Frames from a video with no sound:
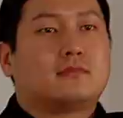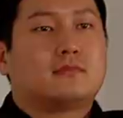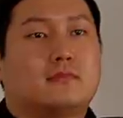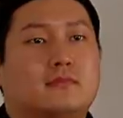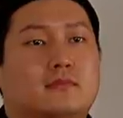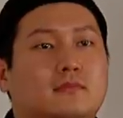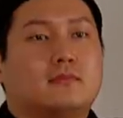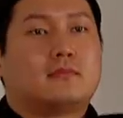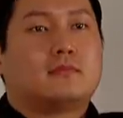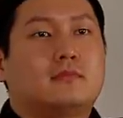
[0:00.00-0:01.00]

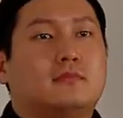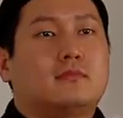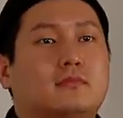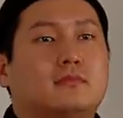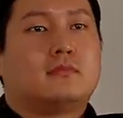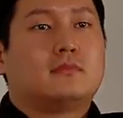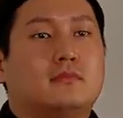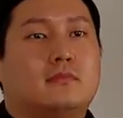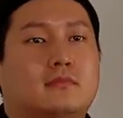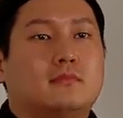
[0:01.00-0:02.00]

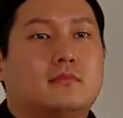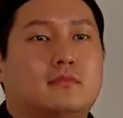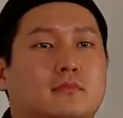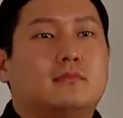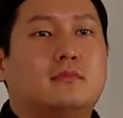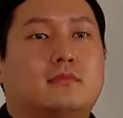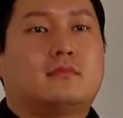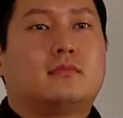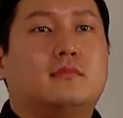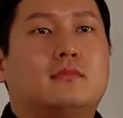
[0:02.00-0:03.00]
No one is speaking in this clip.